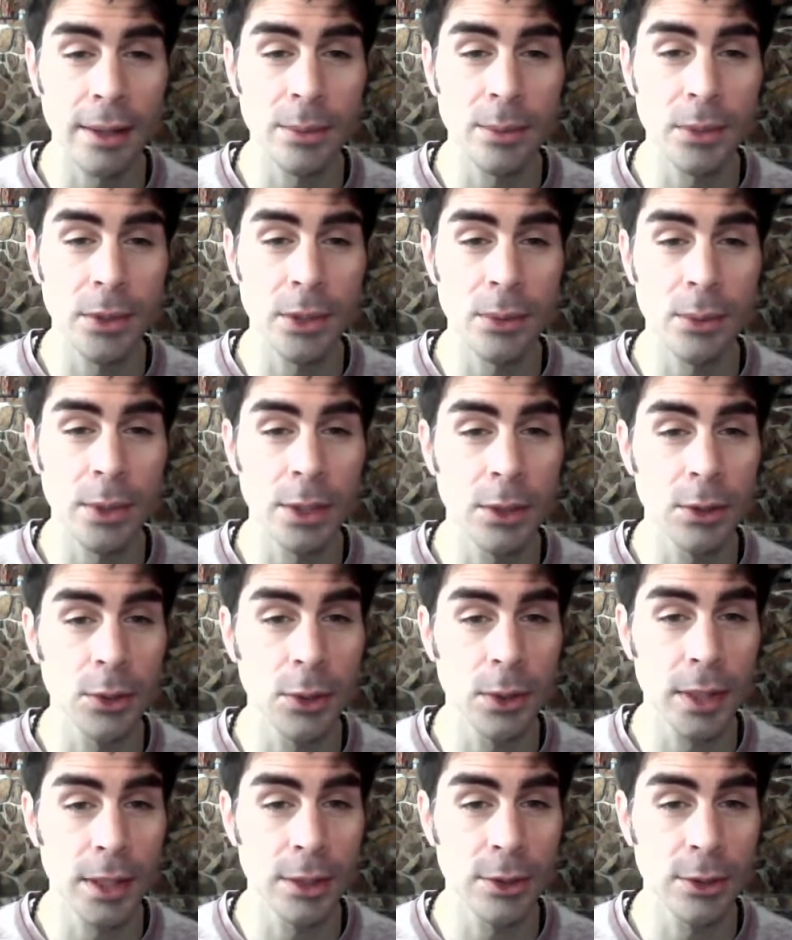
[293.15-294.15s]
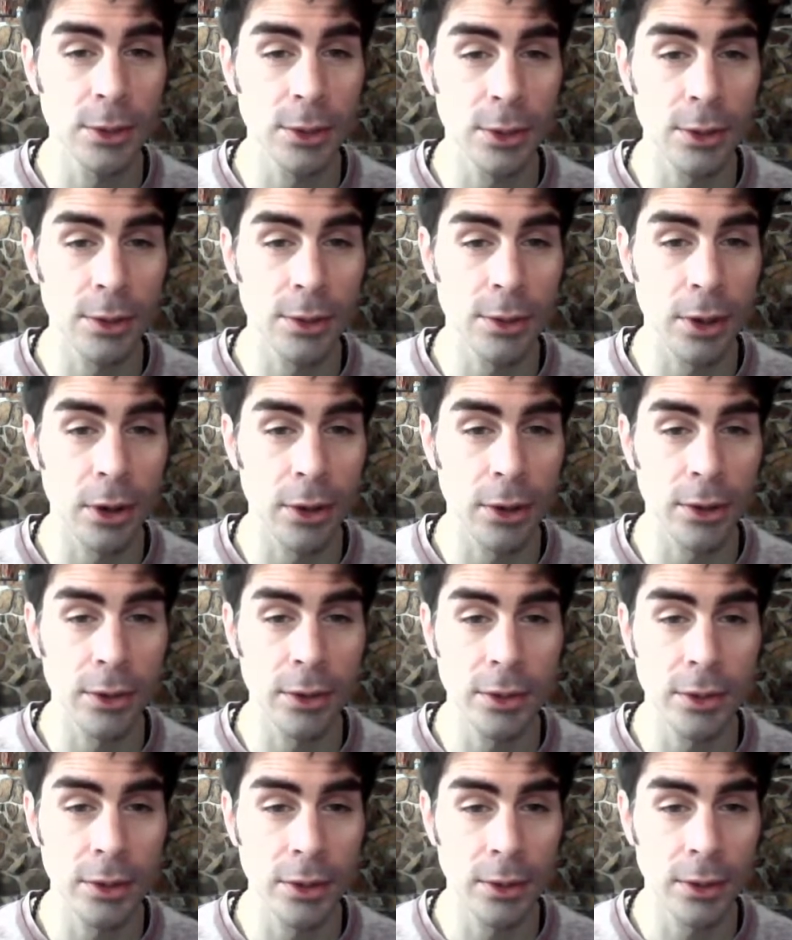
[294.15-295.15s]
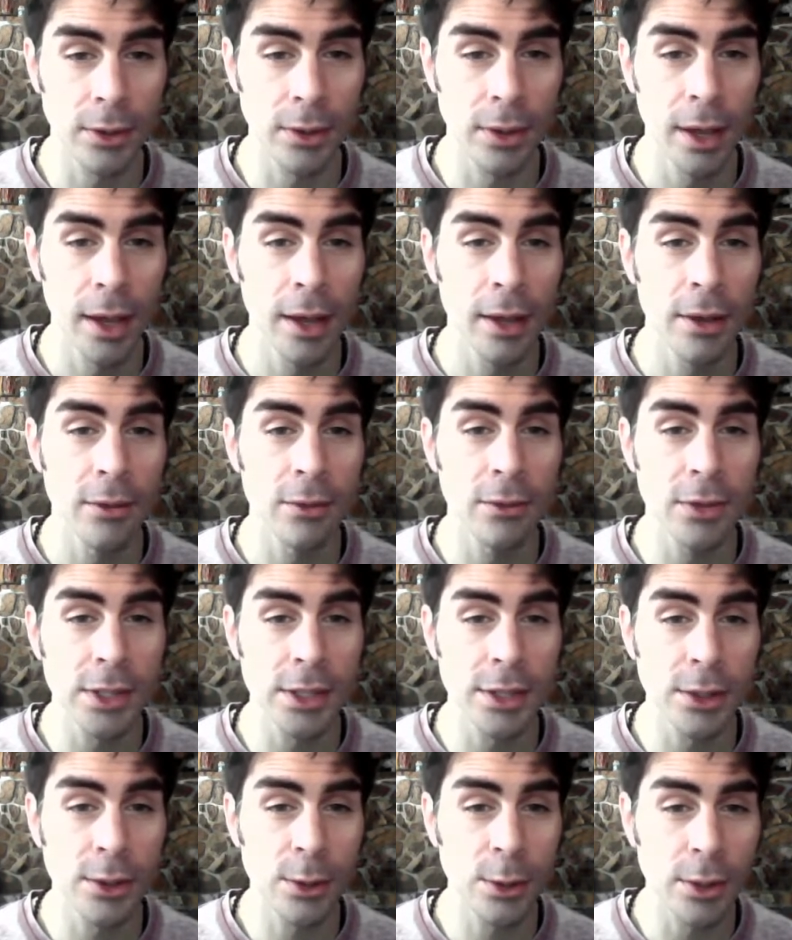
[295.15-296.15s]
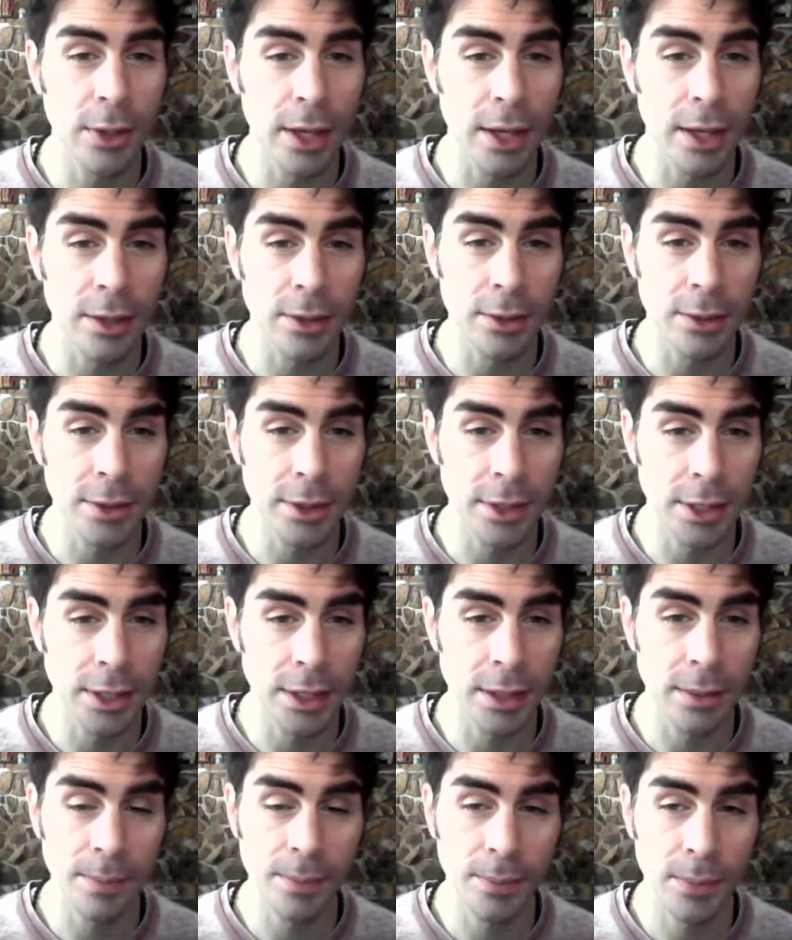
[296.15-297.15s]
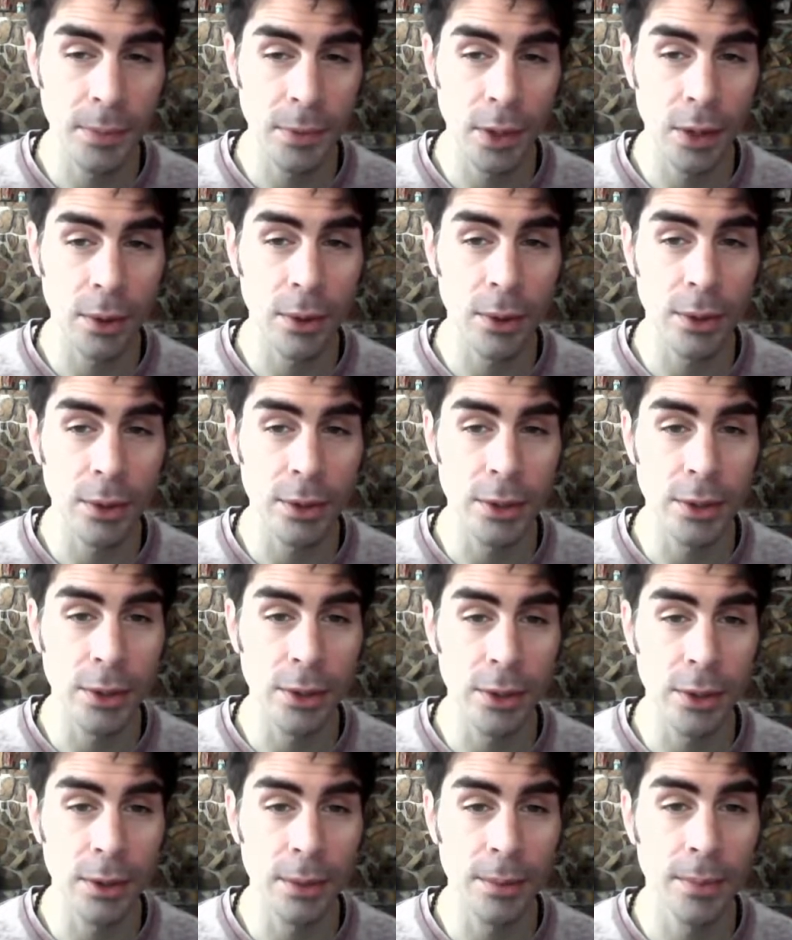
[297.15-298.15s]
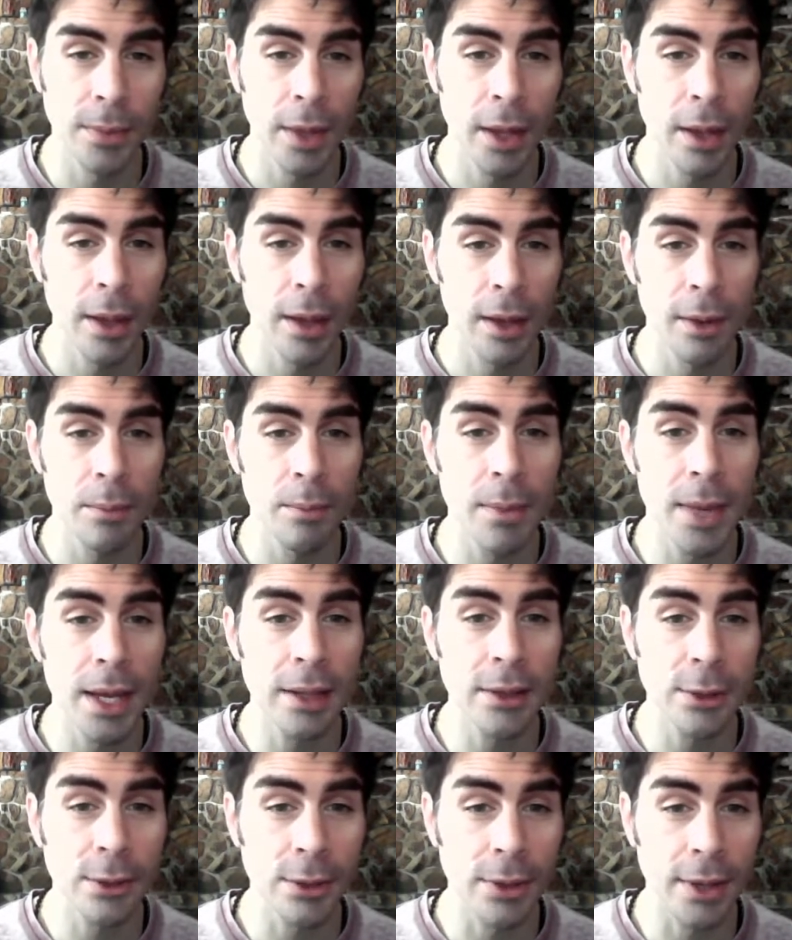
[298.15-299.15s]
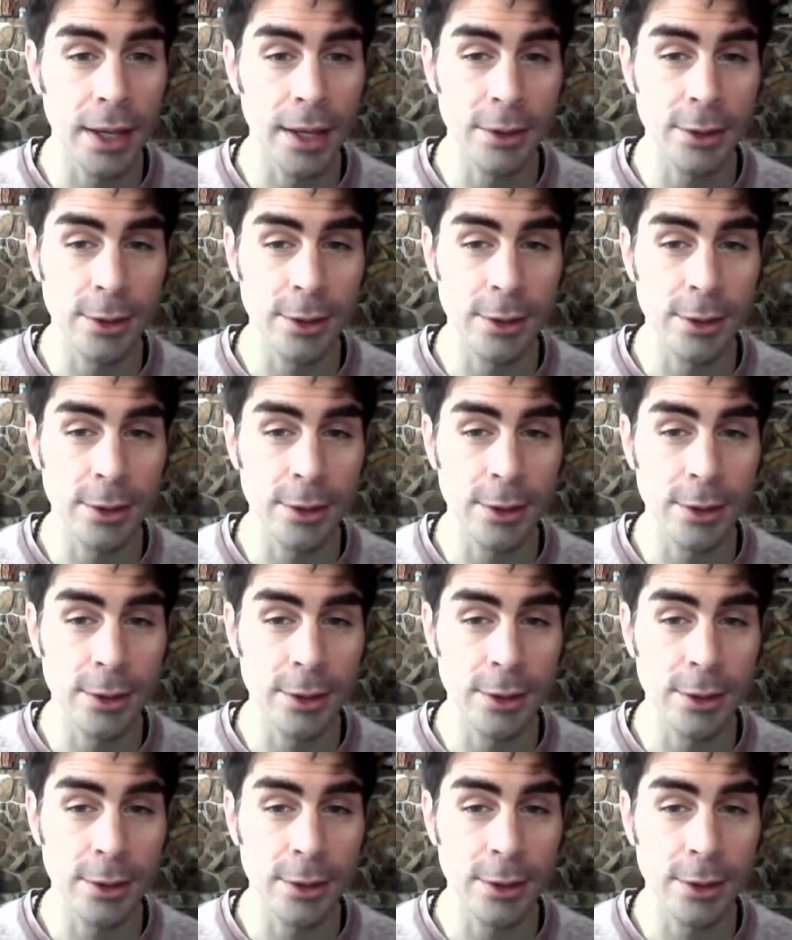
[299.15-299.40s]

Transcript: And a lot of times when you exert all your physical energy or your